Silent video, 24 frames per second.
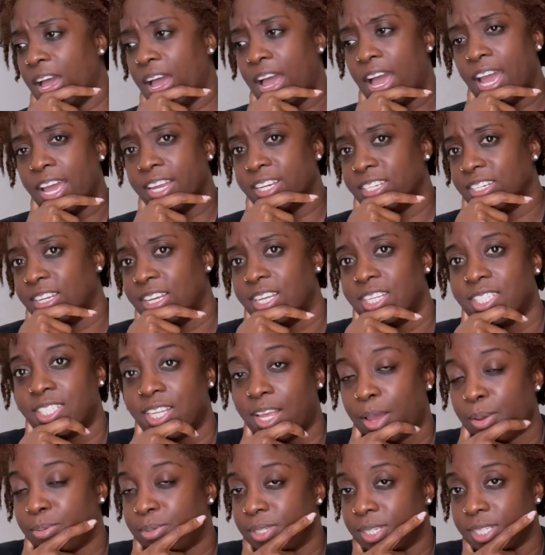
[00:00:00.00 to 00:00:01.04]

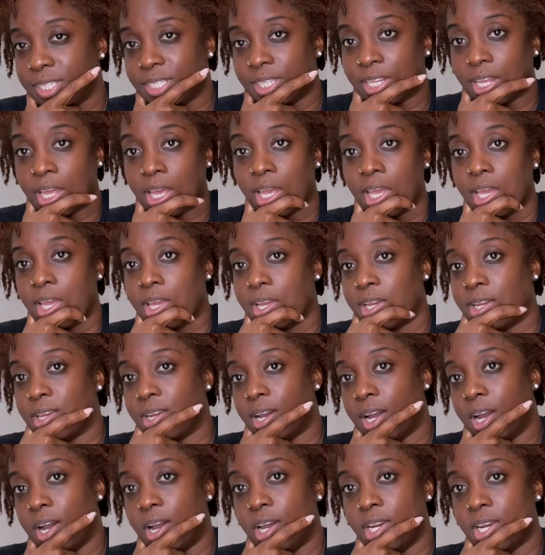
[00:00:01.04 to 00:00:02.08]
I'm just like,
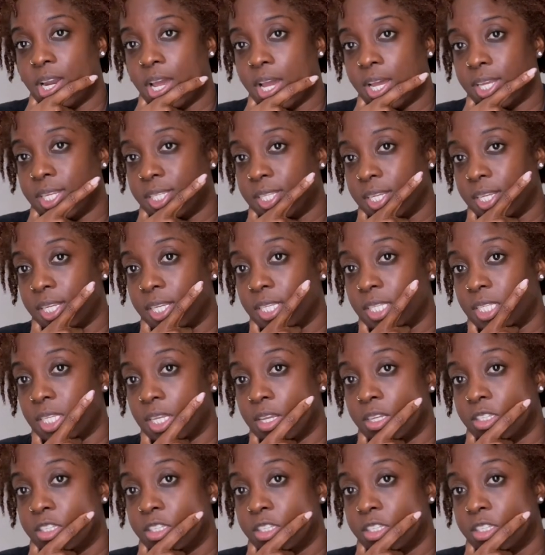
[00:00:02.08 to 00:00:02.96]
oh nah, sis.